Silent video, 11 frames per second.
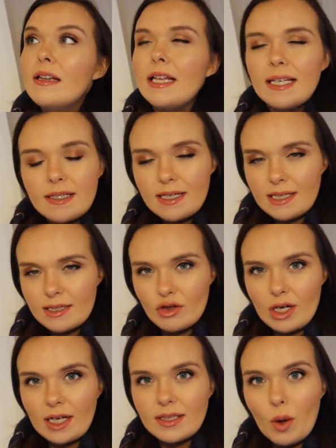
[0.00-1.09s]
Lake
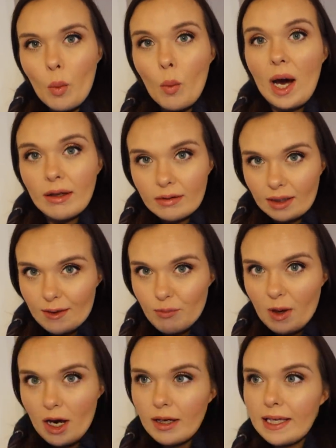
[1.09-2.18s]
District Wildlife
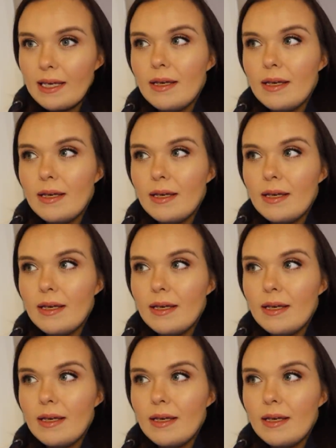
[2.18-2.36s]
Park